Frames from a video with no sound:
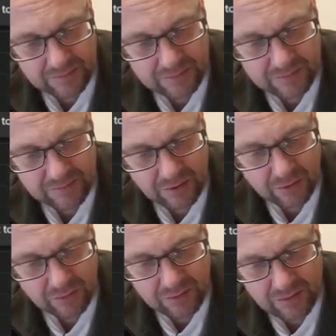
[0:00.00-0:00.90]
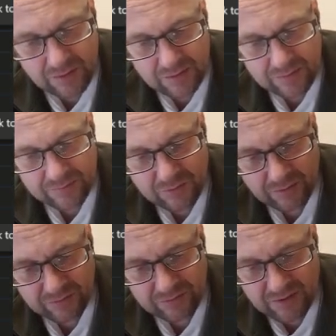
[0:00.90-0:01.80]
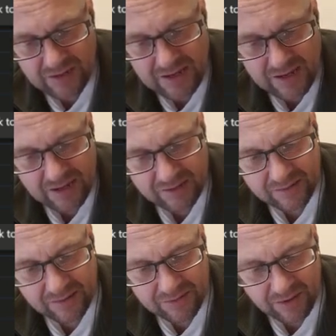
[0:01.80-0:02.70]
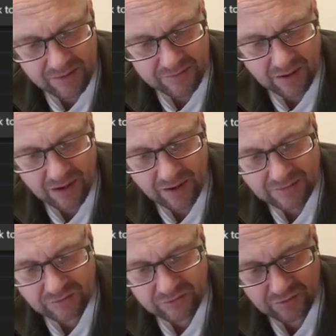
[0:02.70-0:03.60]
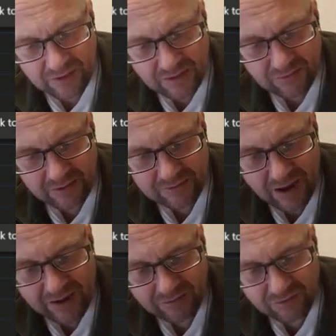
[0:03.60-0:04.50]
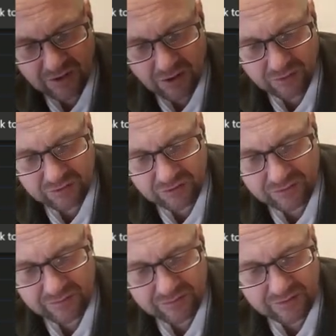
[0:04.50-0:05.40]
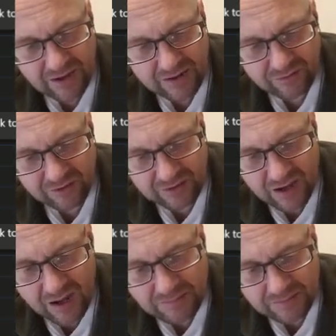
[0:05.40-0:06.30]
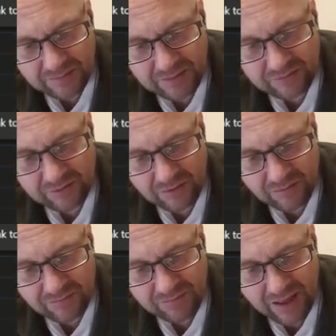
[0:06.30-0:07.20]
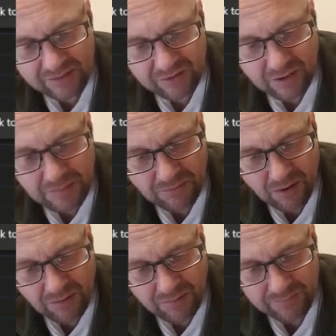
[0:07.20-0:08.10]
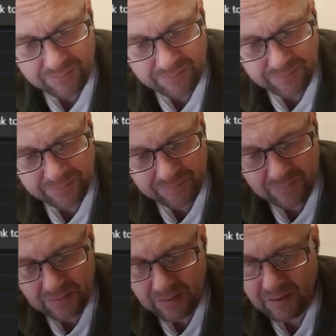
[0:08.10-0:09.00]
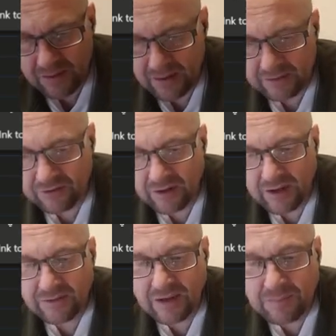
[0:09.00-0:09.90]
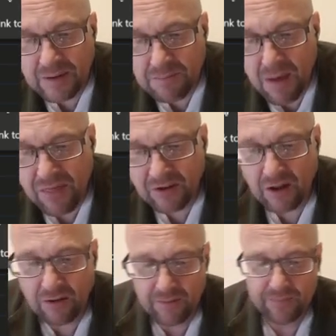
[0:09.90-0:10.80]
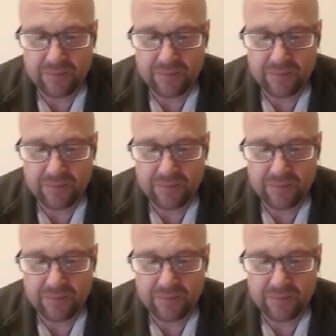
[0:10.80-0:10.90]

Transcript: So you can see here that the hydrogen isn't attached to the oxygen, it's attached to the carbon, and so that's going to be wrong. It's going to indeed be methanol.